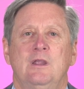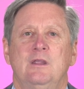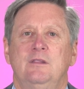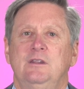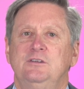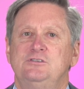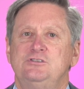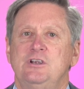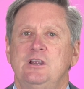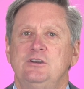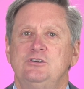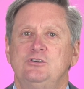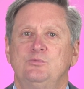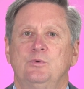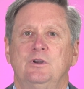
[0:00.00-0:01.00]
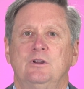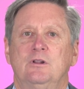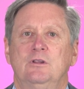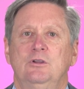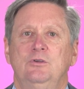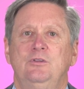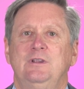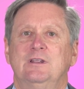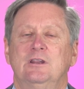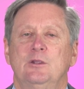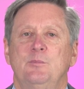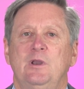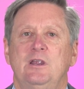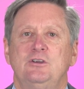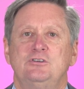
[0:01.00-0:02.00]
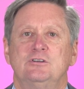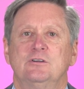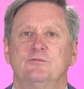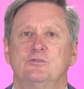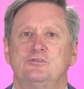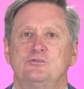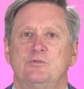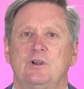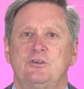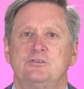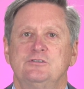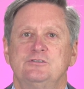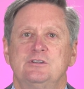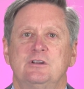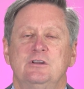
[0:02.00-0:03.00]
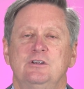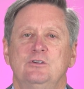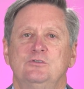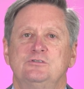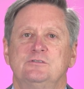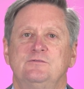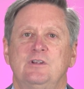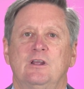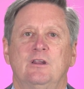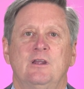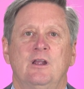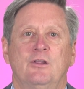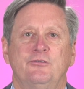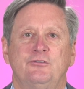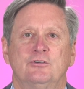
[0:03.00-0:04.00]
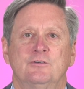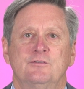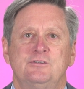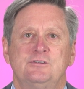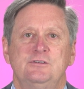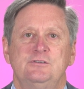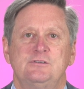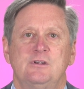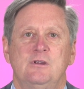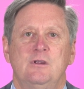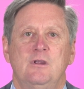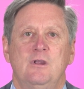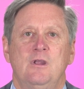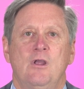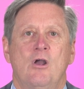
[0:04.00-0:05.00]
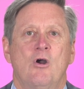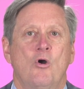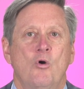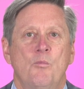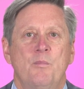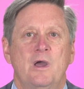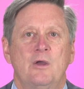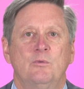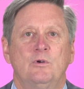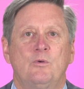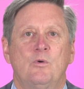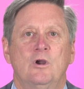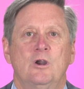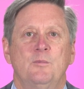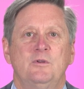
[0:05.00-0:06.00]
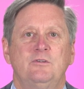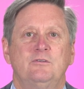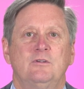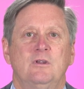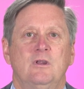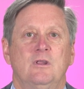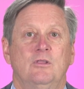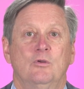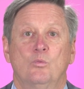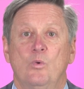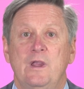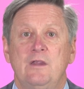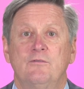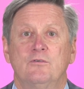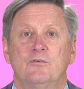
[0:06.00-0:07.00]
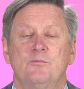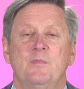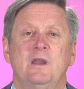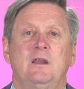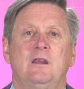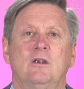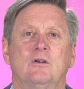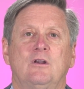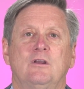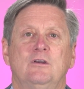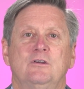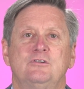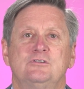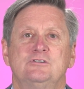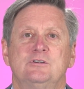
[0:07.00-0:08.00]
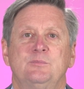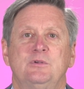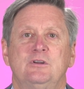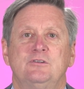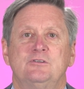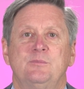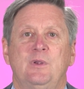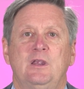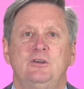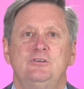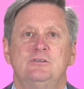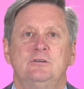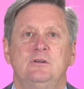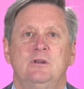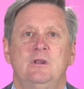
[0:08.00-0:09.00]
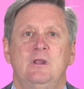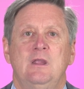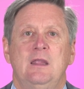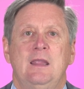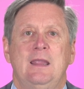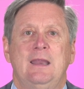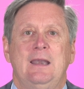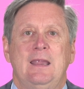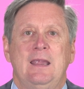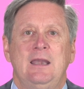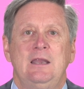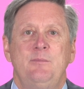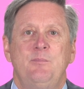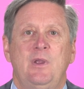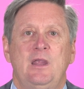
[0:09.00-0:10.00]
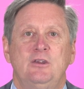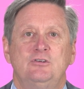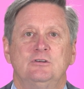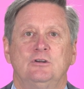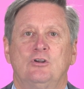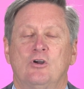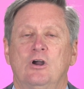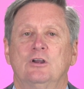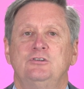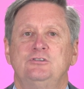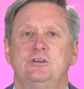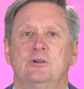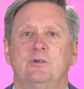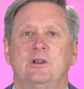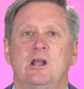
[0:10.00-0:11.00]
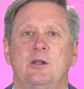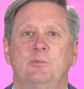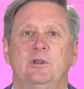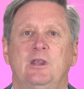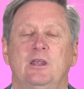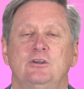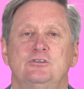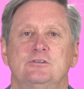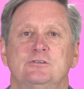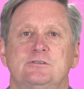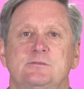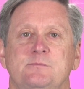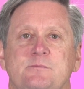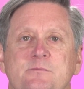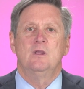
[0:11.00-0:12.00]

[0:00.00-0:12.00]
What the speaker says: These changes would include the elimination of restrictions on the use of telehealth services, homebound requirements, the waiver of Medicare conditions of participation, and any patient cost-sharing obligations.